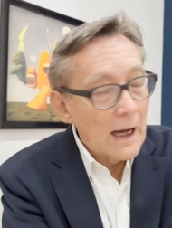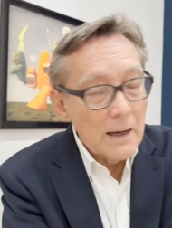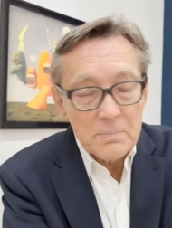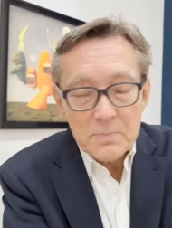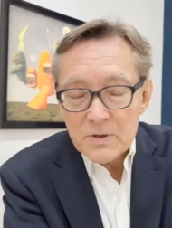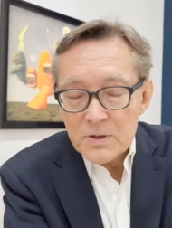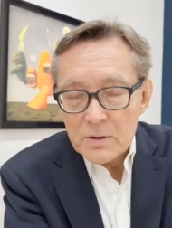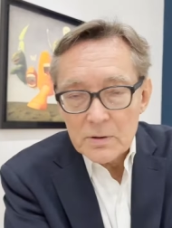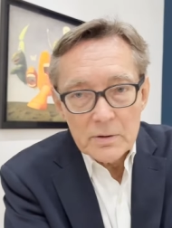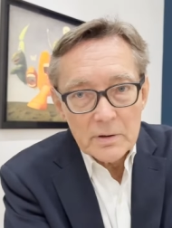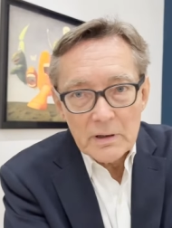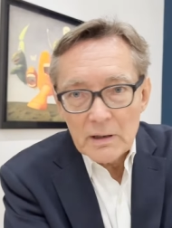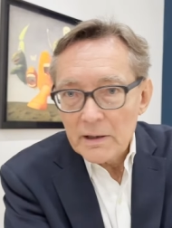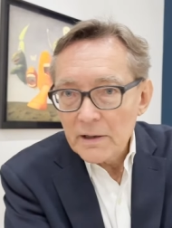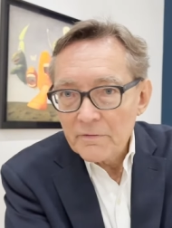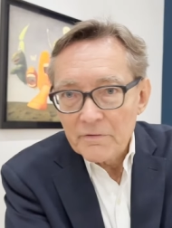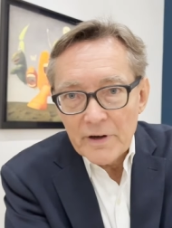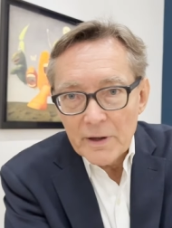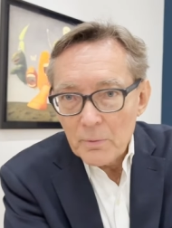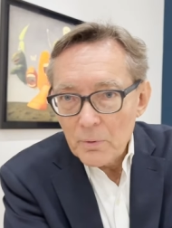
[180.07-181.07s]

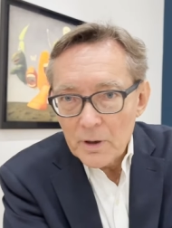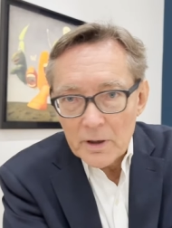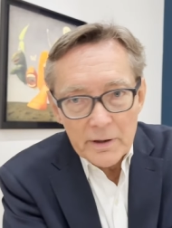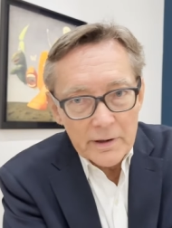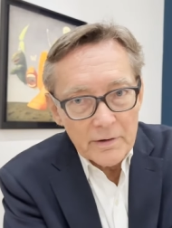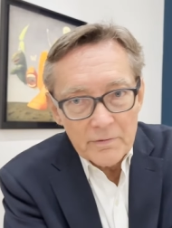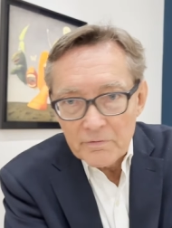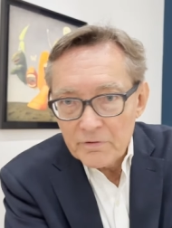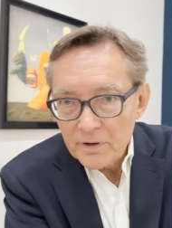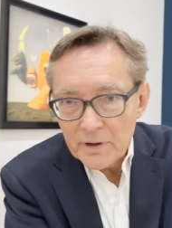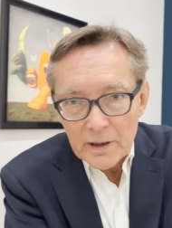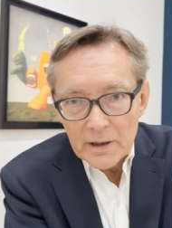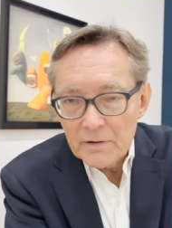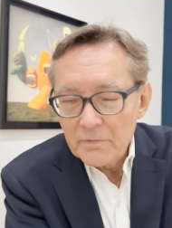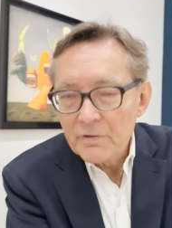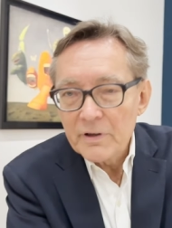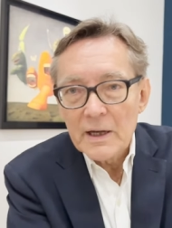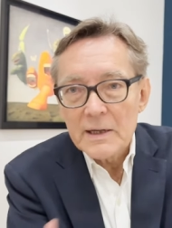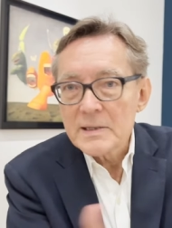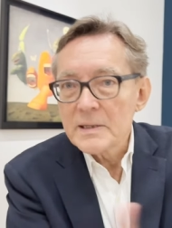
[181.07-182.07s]
Absolutely, they were in the,
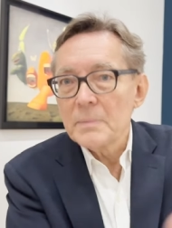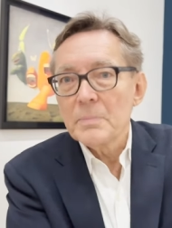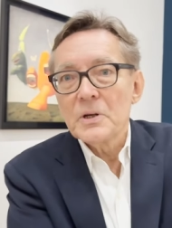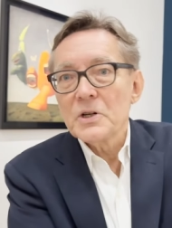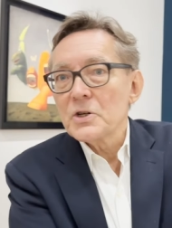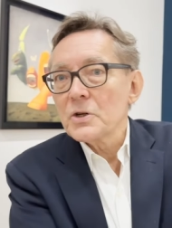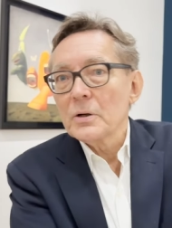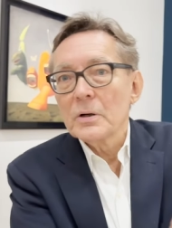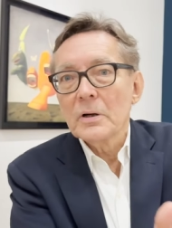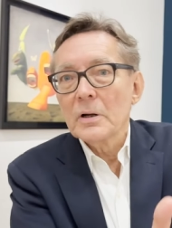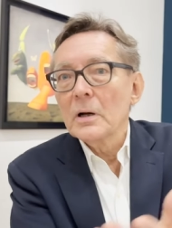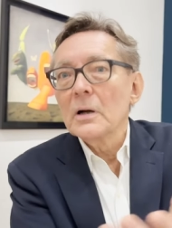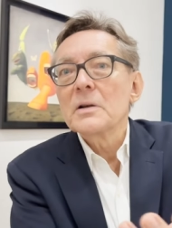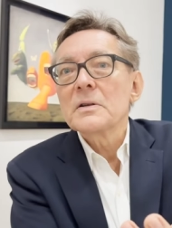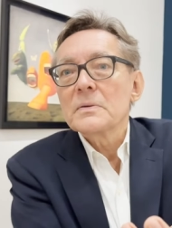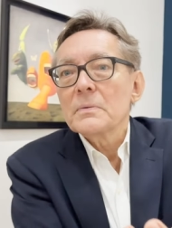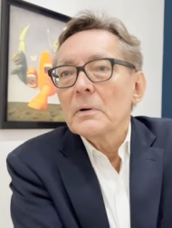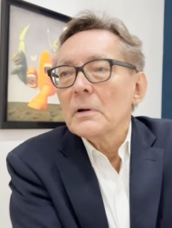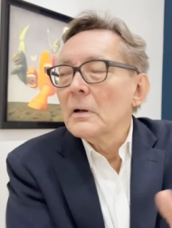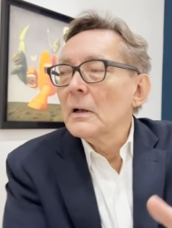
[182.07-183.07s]
in the exhibition
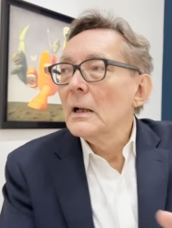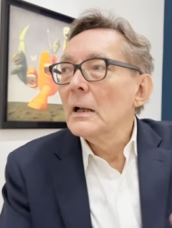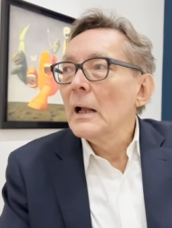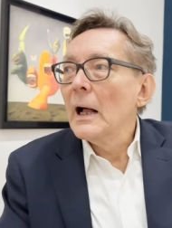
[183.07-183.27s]
as well.